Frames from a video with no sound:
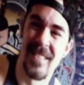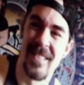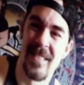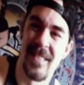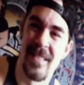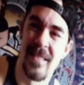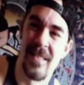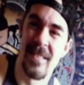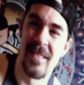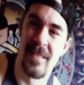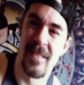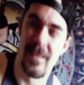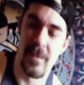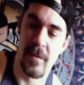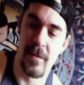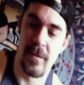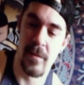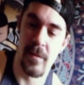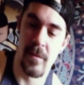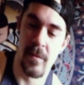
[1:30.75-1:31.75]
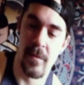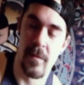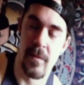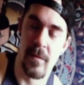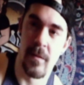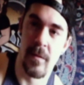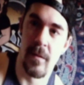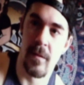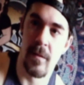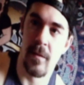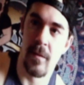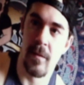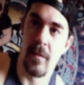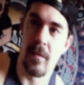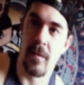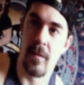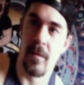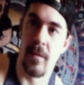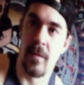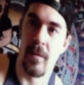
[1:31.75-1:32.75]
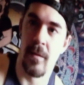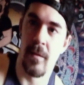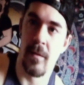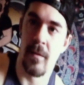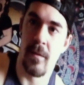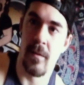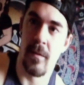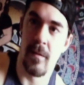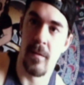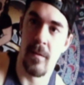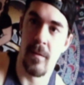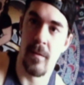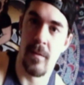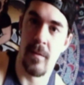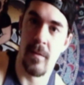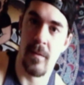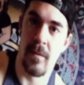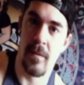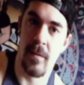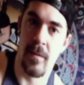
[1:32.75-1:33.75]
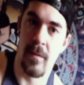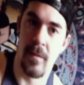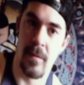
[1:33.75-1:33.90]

No words are spoken by the person on screen.